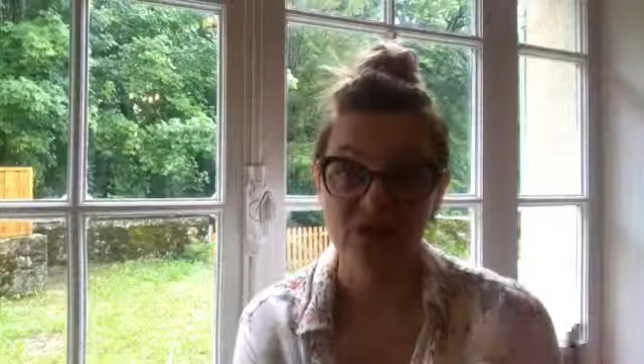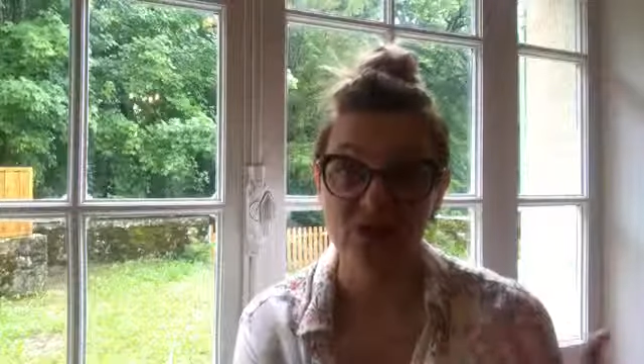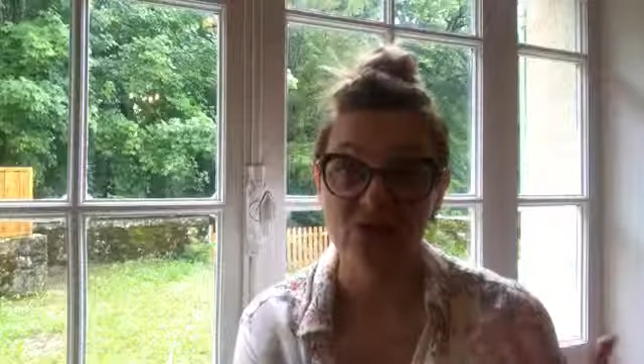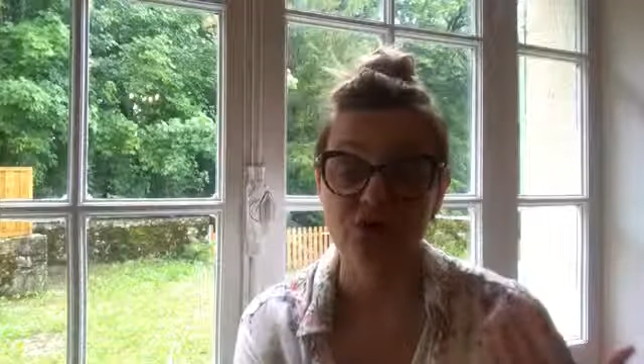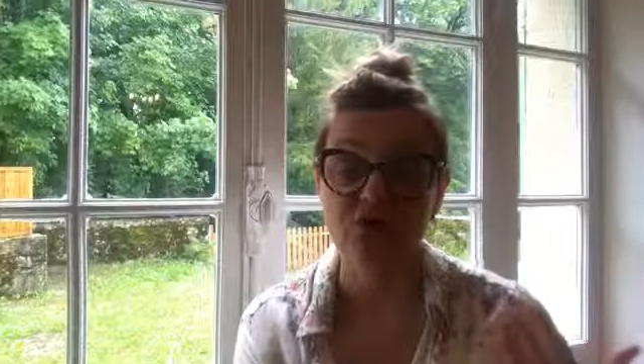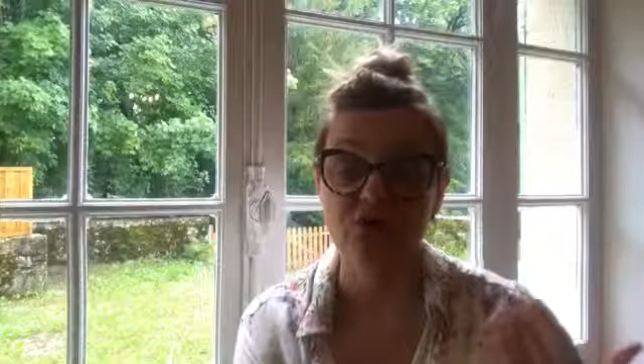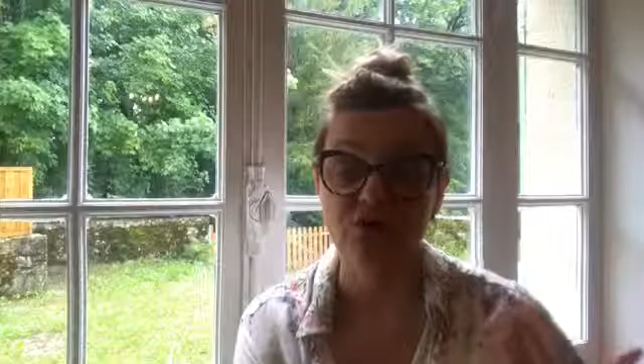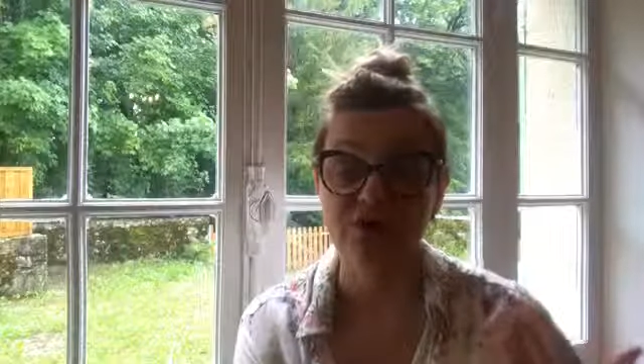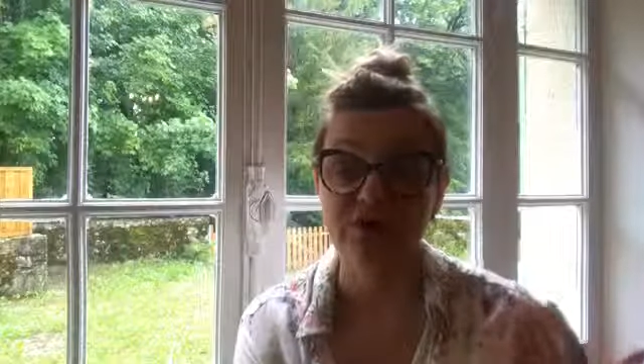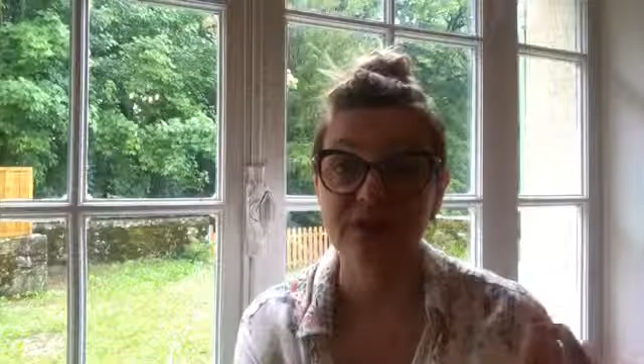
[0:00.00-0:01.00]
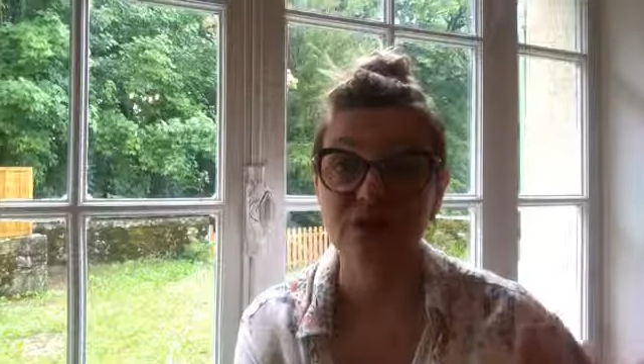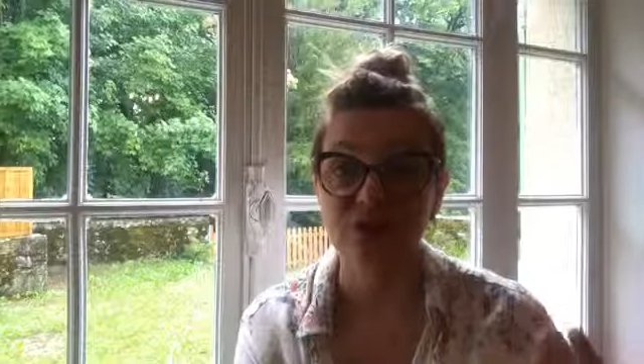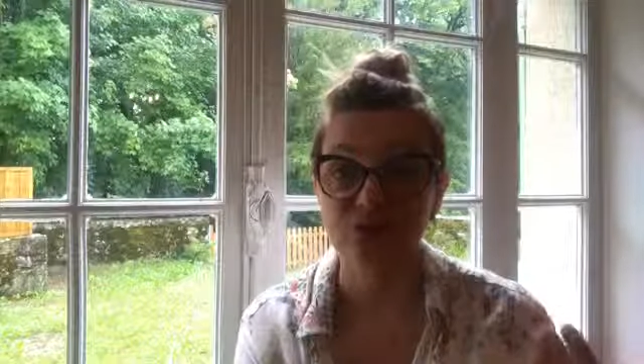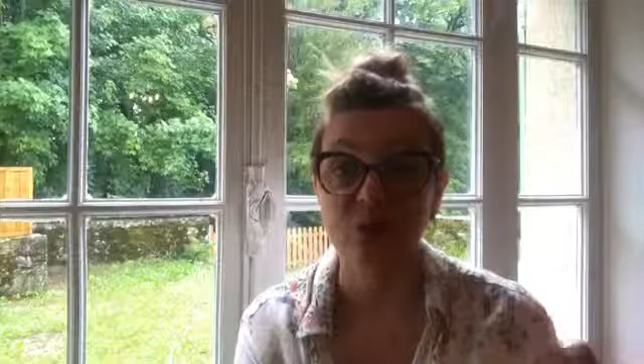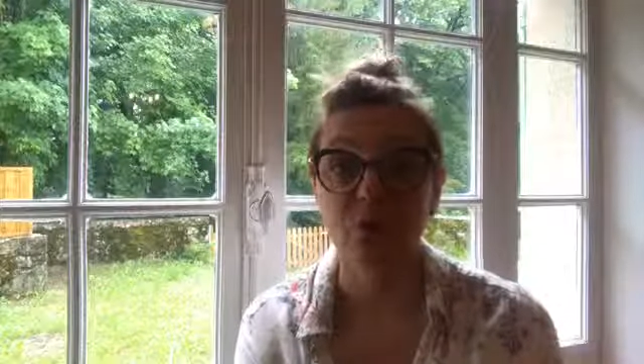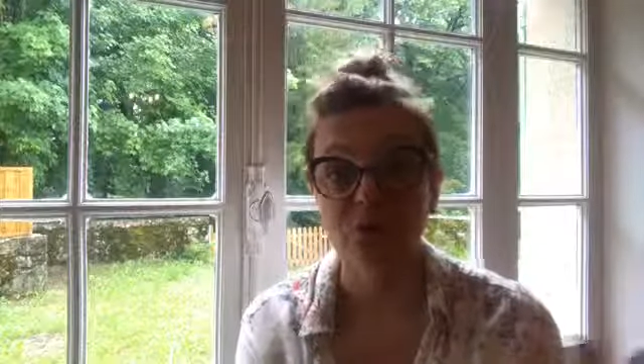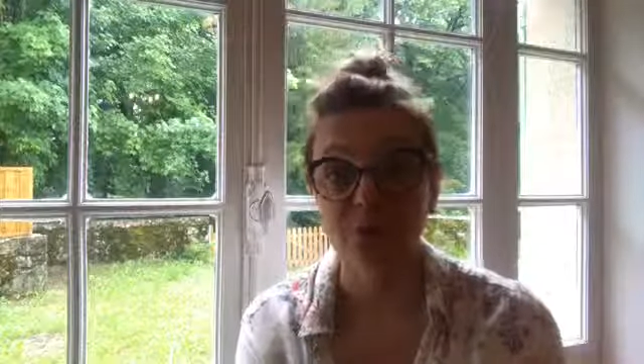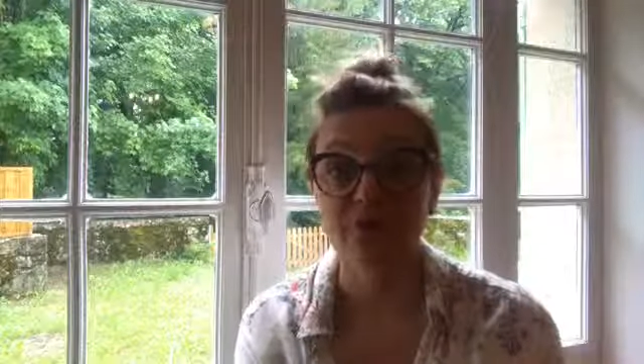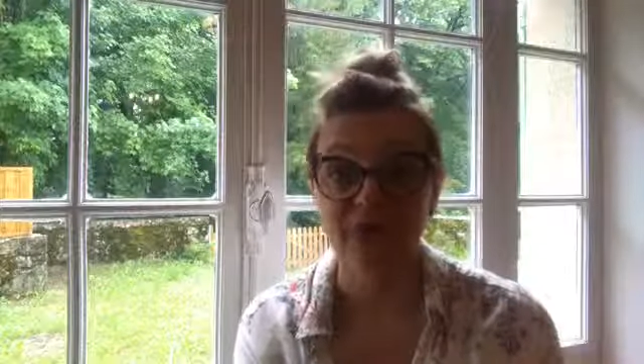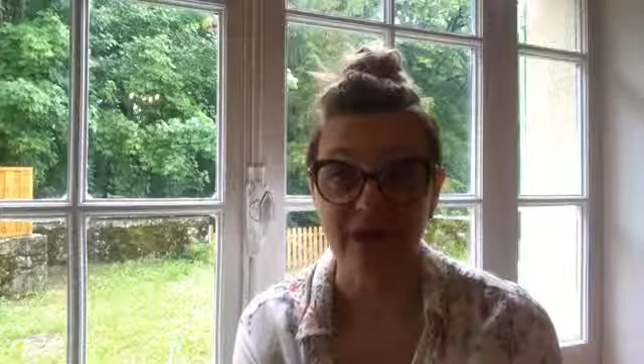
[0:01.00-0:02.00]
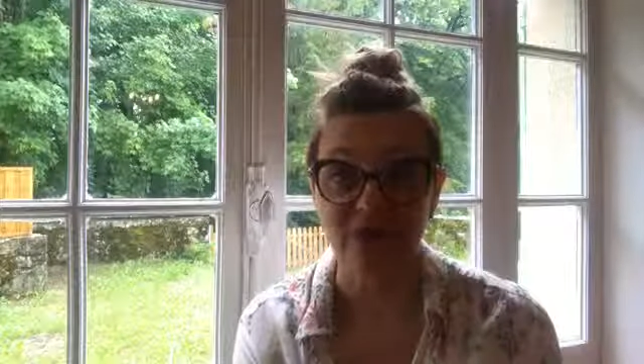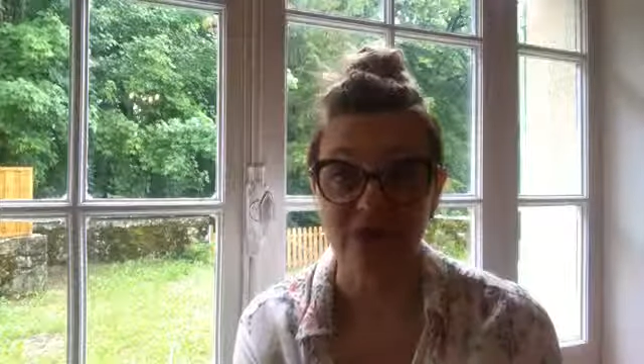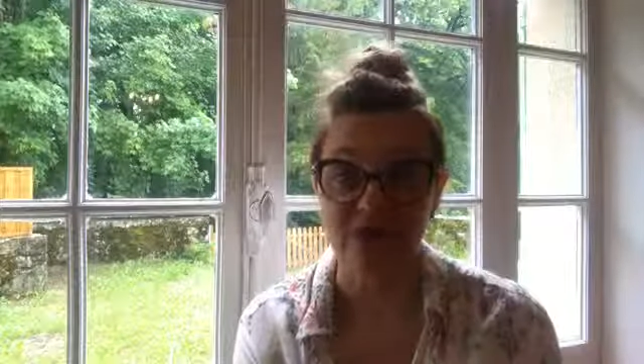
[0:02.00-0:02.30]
of course, you need to know your values.